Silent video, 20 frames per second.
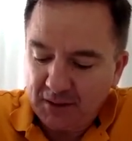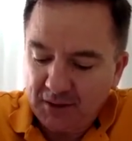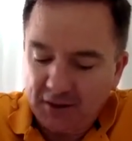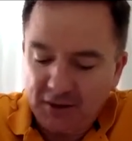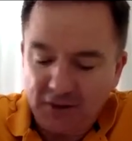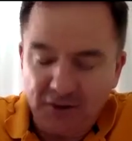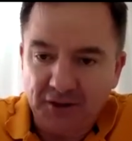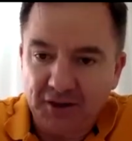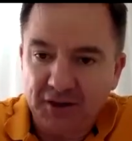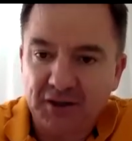you
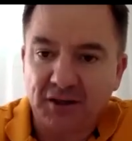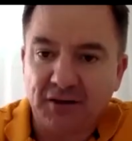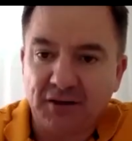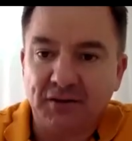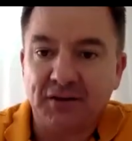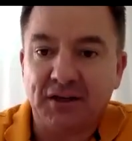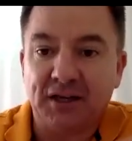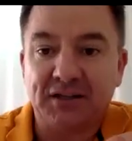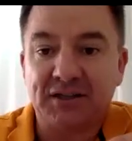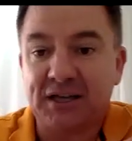know you can
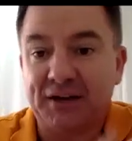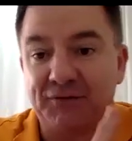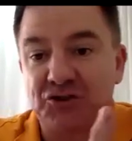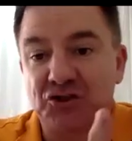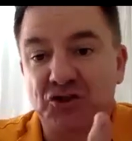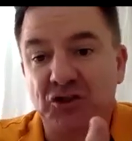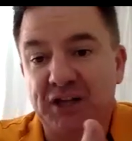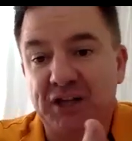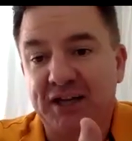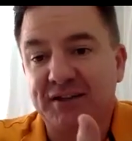you know it's never
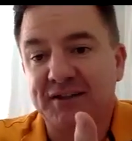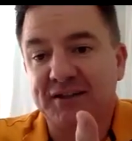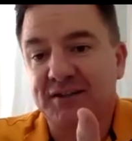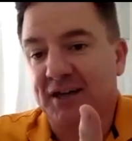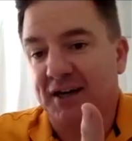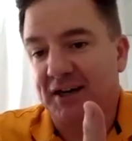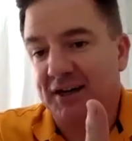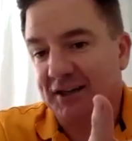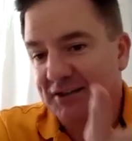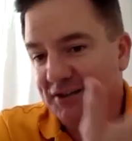too late to
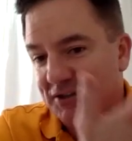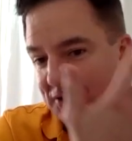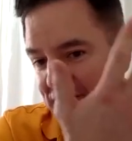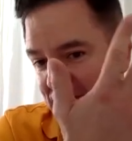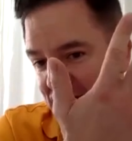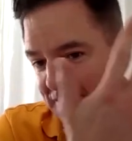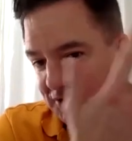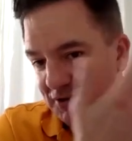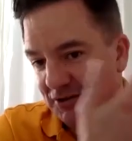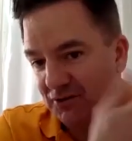start
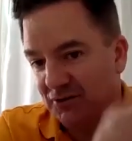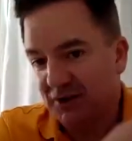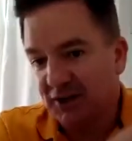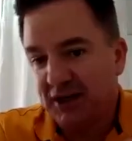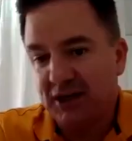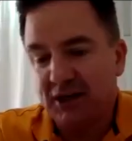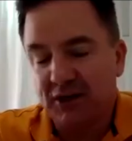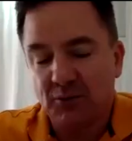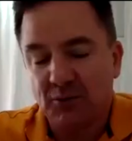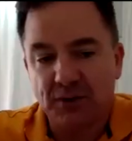exercising or
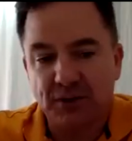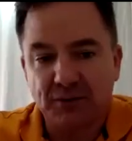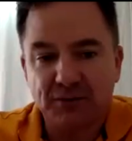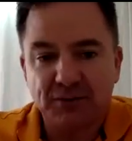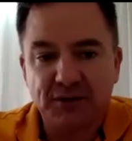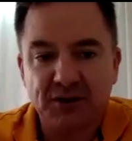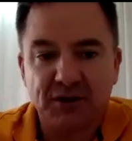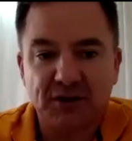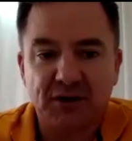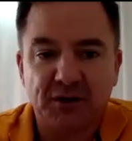eating
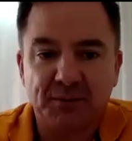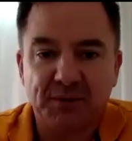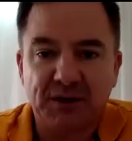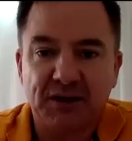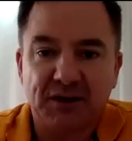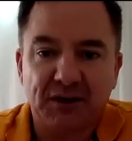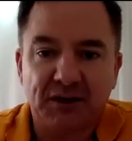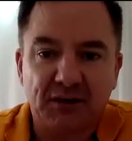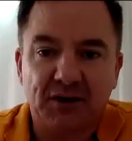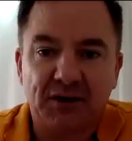well you know what i
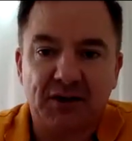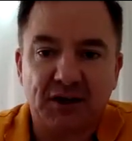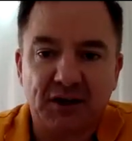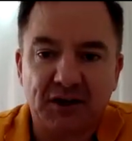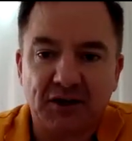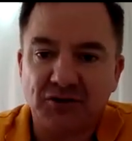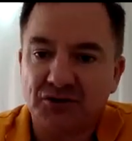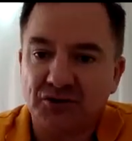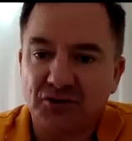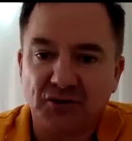mean like you
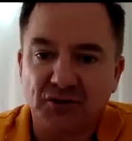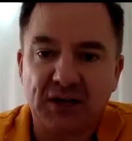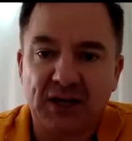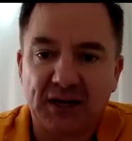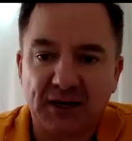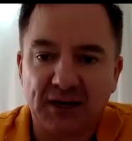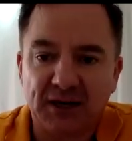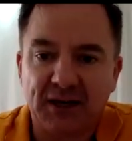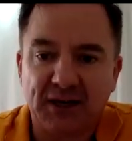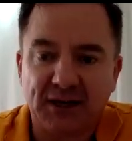can do
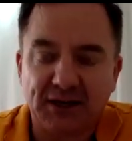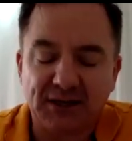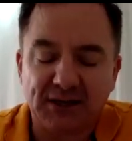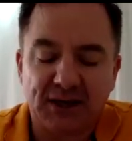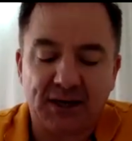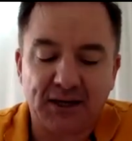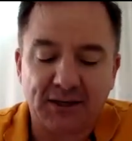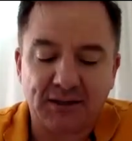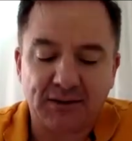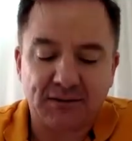that at any
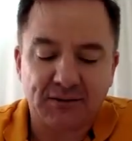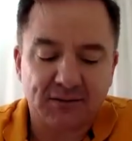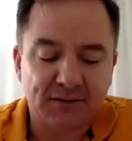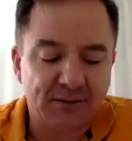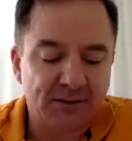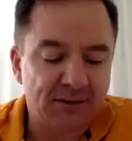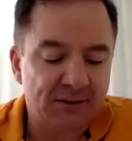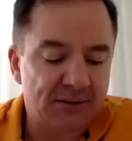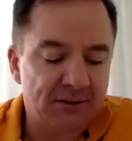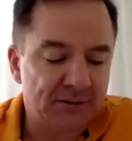day
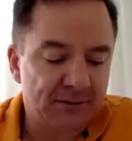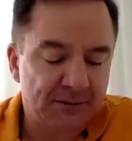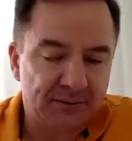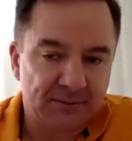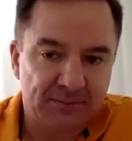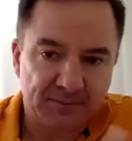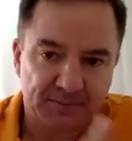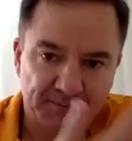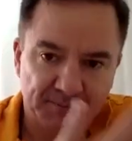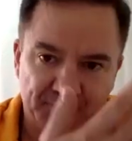
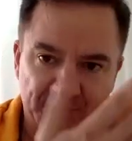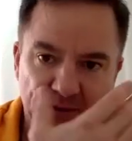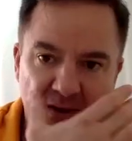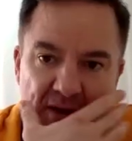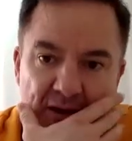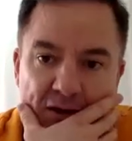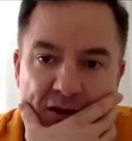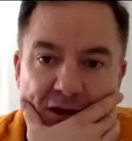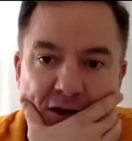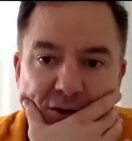
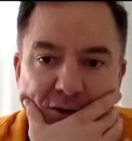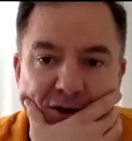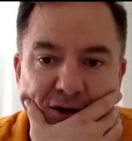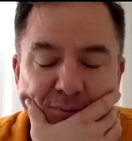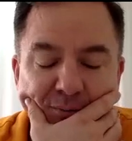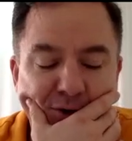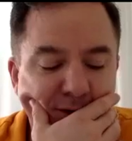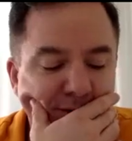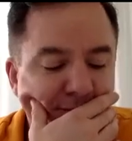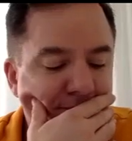go
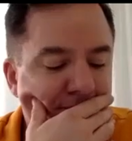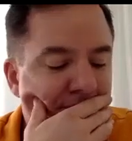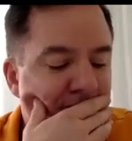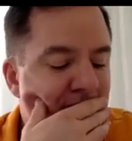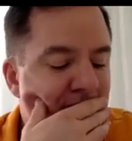ahead Mike.